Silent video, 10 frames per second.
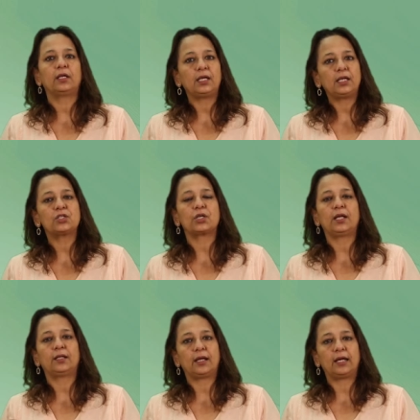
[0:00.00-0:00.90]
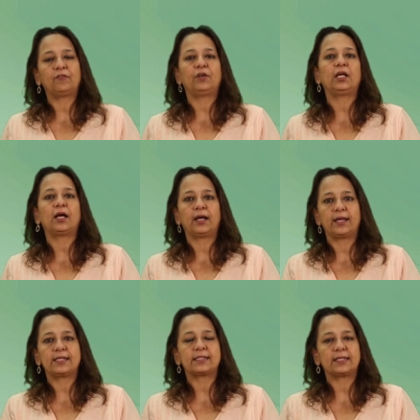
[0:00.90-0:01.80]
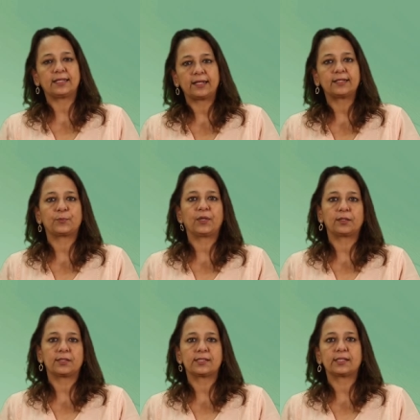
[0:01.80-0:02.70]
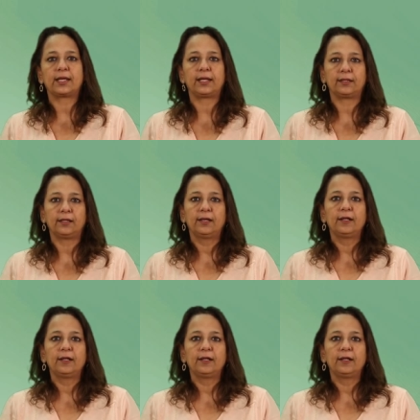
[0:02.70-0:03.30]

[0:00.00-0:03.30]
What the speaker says: each and every IEC that is being designed.